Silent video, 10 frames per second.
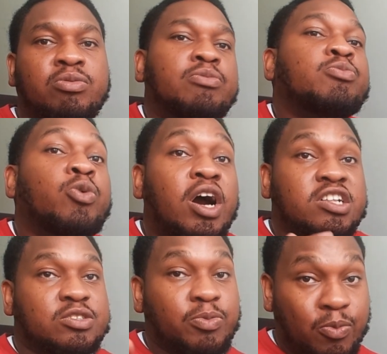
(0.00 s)

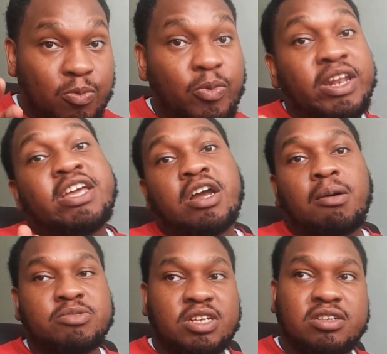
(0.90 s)
Wirtz when he
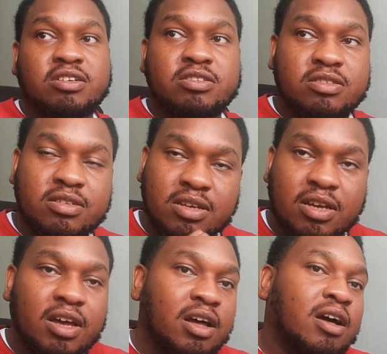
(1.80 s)
comes in, because
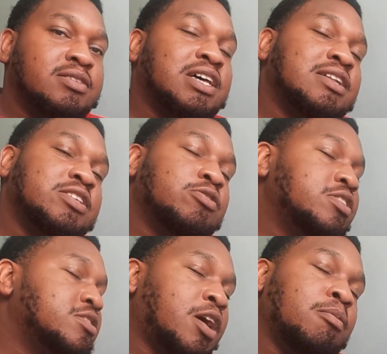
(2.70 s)
that deal needs
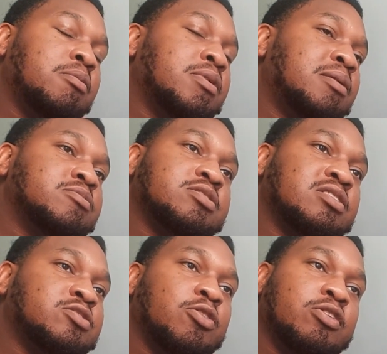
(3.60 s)
to come in, man. I'm just
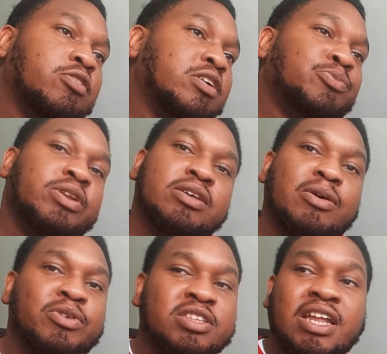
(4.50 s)
so annoyed. I
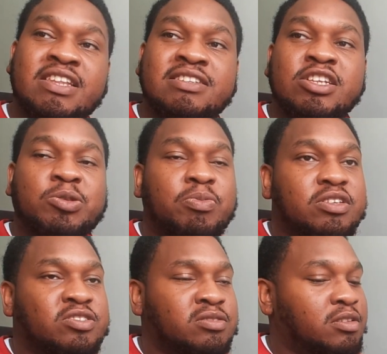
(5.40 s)
just need it to be
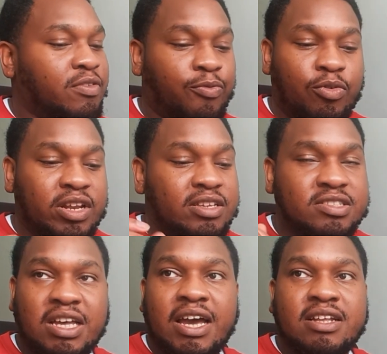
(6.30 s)
just fully
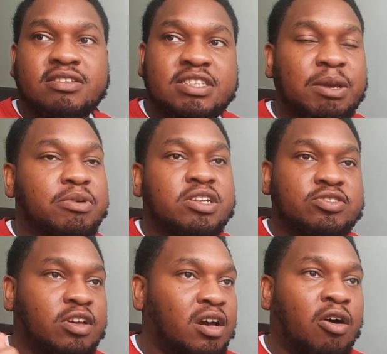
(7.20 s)
signed, seam in the
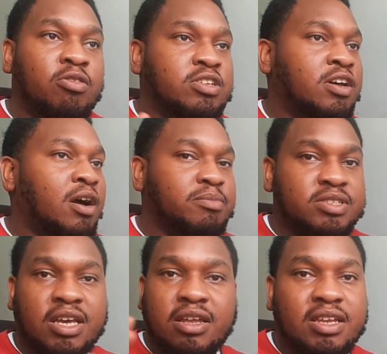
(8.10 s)
shirt, holding it up,
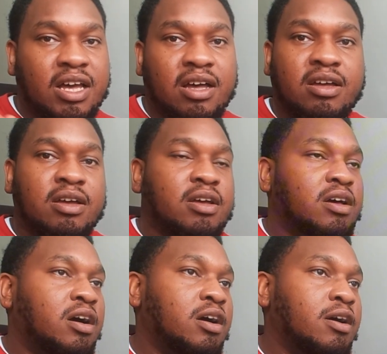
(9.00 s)
saying yeah,
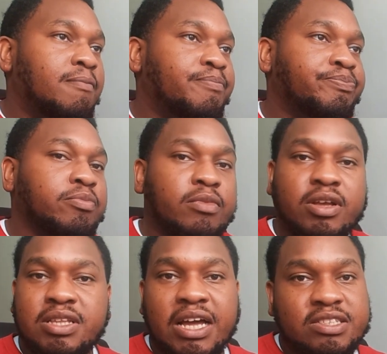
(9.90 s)

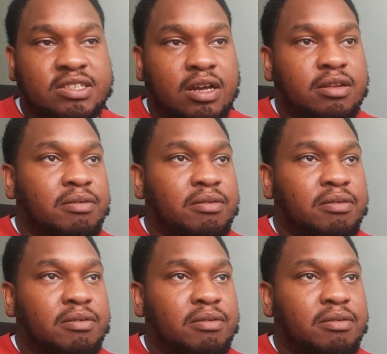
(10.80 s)
that is done.